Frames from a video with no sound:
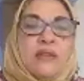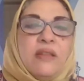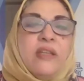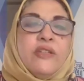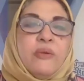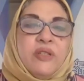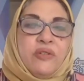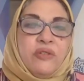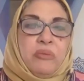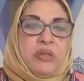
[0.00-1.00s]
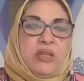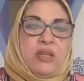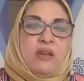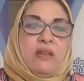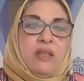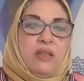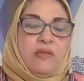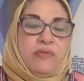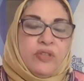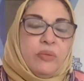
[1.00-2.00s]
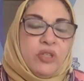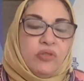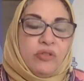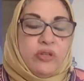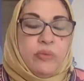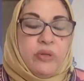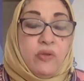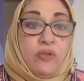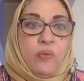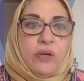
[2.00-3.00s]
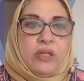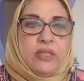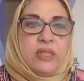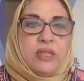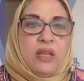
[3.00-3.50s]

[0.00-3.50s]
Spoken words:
Thank you so much for being here, and thank you so much for your beautiful words.